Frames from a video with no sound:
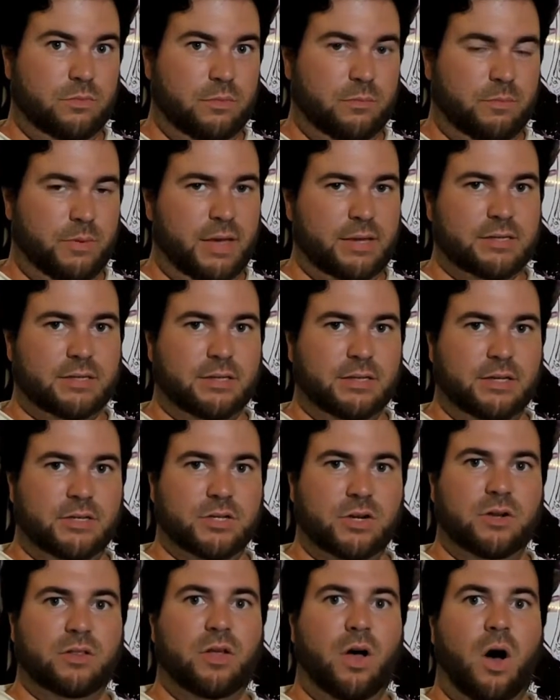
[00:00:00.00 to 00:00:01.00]
basically
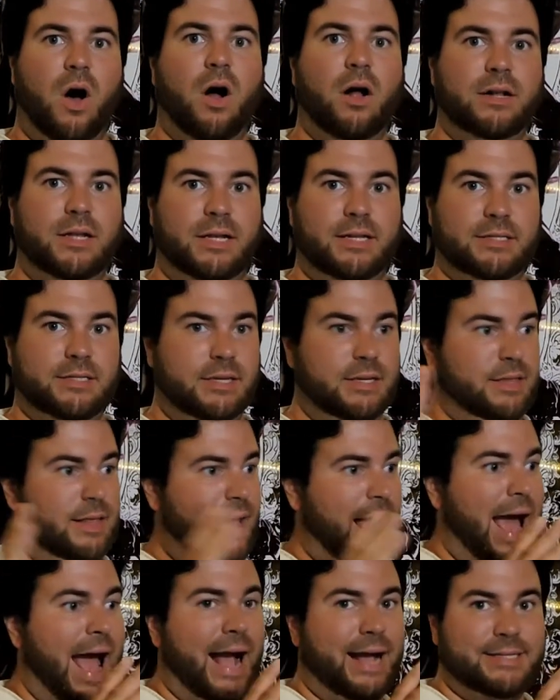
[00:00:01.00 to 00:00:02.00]
turn the audience into
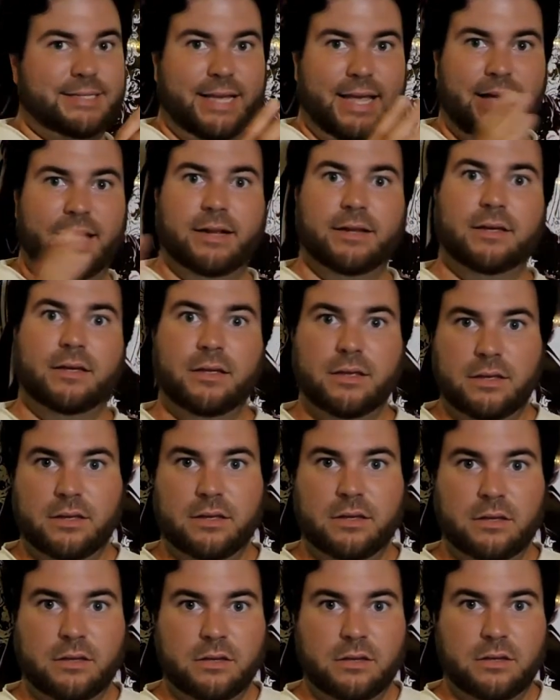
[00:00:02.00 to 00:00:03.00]
the axe head.
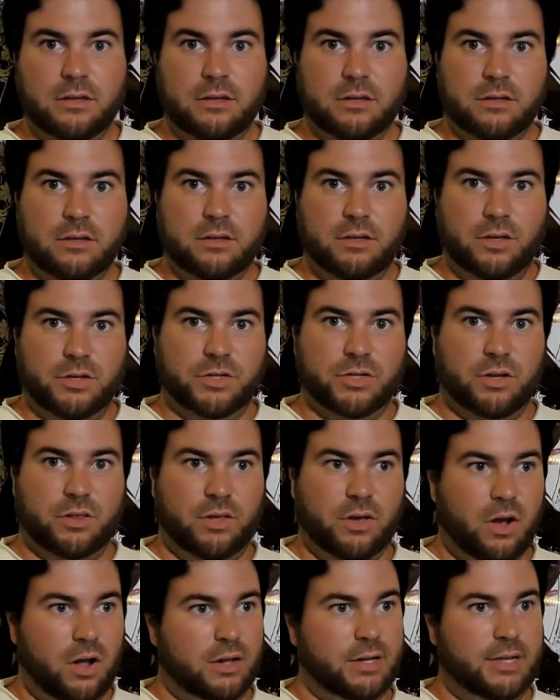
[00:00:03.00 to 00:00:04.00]
You turn
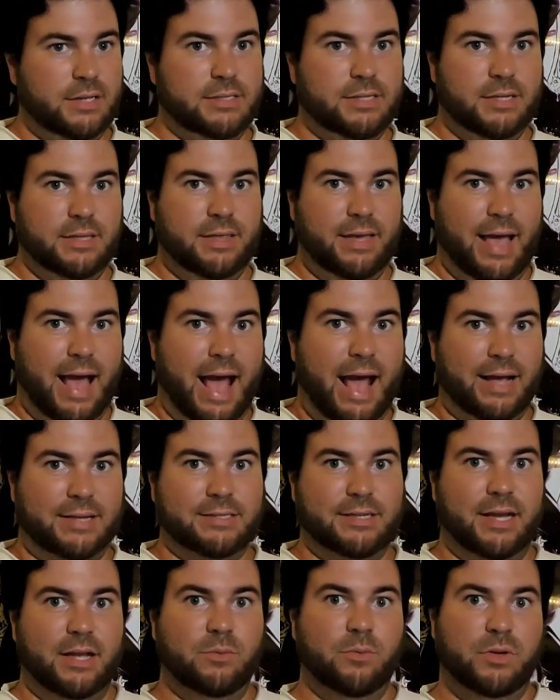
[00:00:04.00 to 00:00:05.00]
the audience into the axe
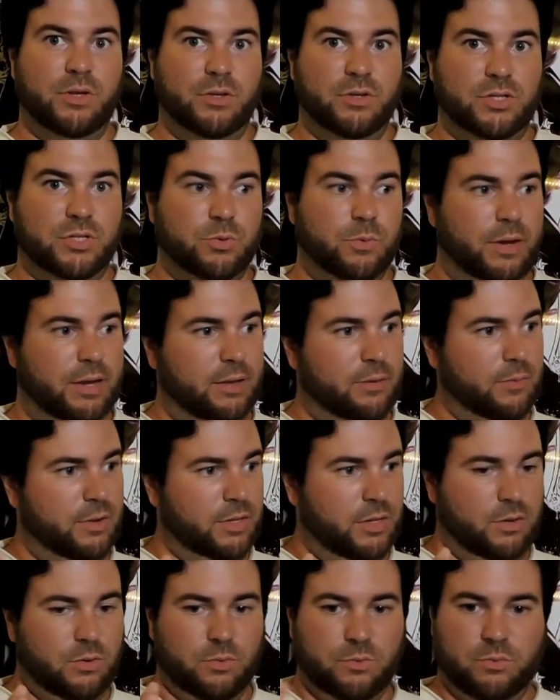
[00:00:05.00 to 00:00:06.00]
head when
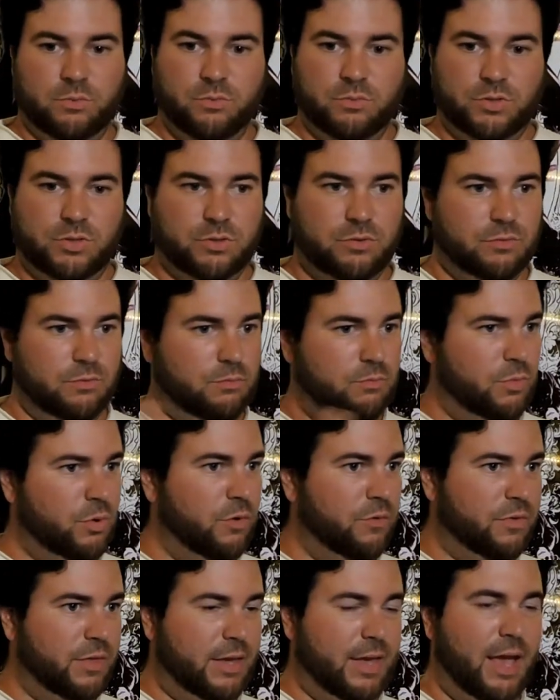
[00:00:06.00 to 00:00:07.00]
you
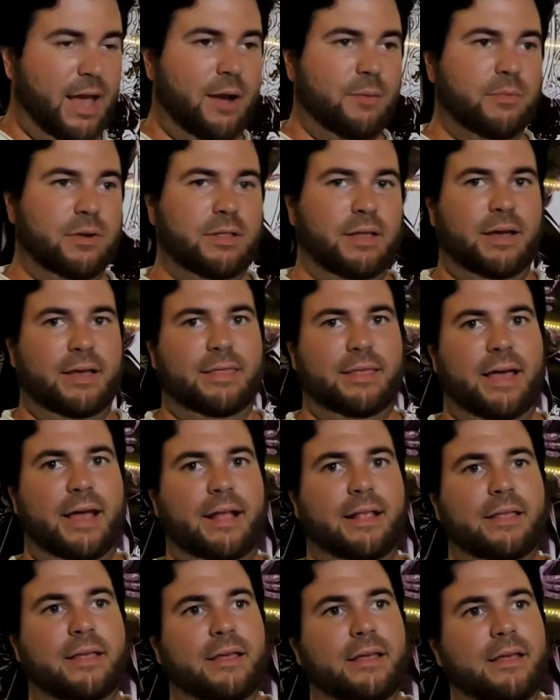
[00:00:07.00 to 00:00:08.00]
move the camera like that,
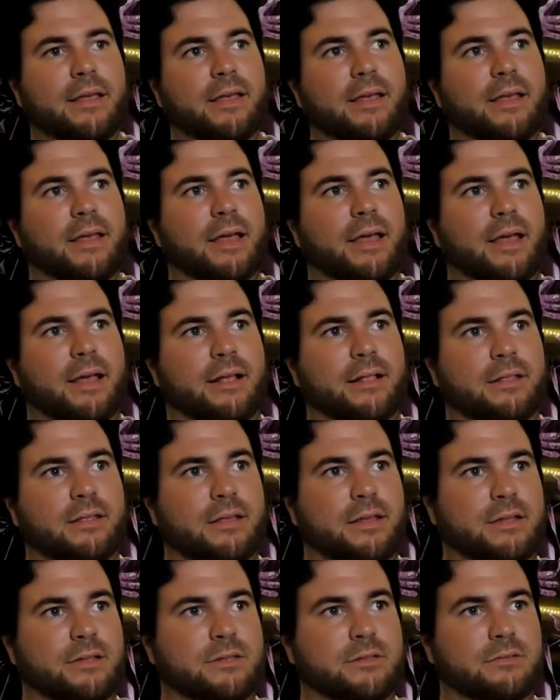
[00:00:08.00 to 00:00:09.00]
and
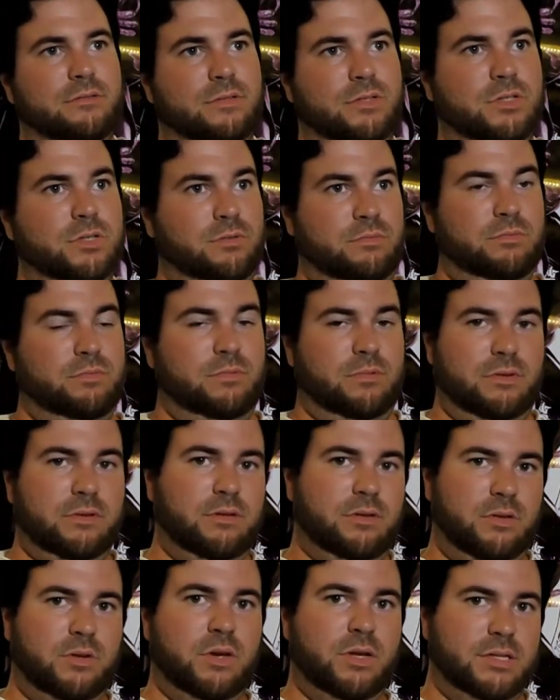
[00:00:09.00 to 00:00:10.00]

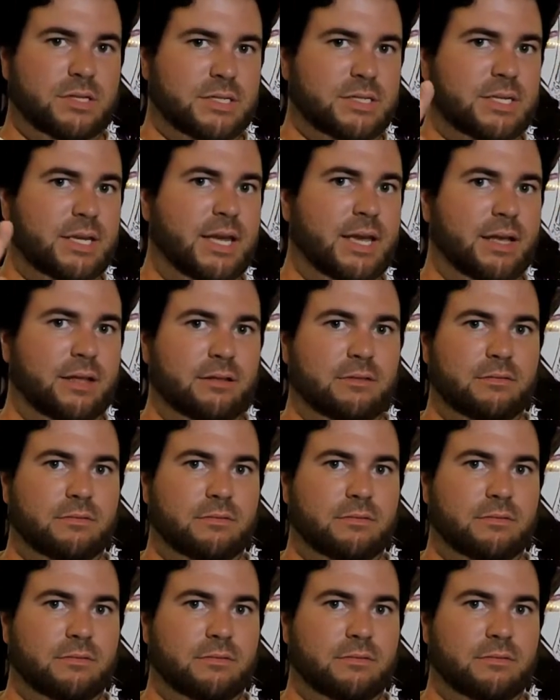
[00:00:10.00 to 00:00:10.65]
you can see it,